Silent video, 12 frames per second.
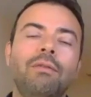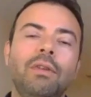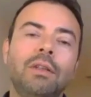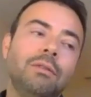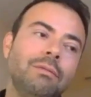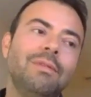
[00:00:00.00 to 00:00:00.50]

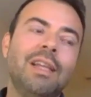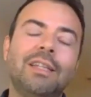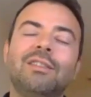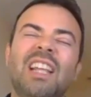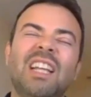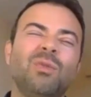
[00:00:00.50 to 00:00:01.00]
And
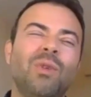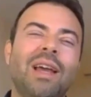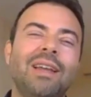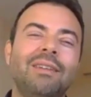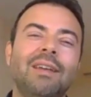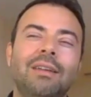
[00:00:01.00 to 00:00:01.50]
that's what
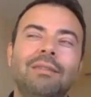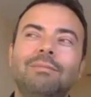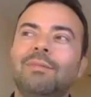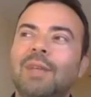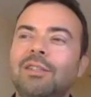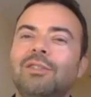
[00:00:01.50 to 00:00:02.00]
I
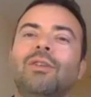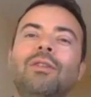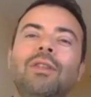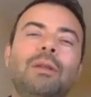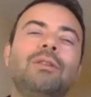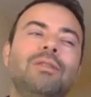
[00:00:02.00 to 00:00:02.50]
still
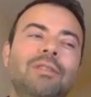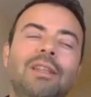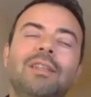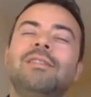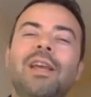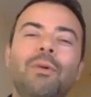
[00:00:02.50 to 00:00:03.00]
think to
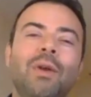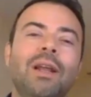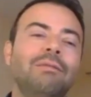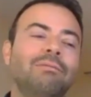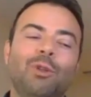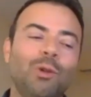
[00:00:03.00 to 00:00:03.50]
this day when I
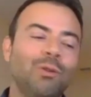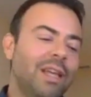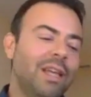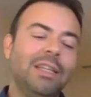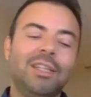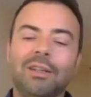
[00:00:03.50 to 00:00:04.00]
close
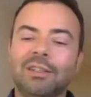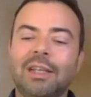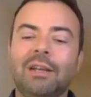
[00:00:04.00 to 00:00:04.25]
any deals,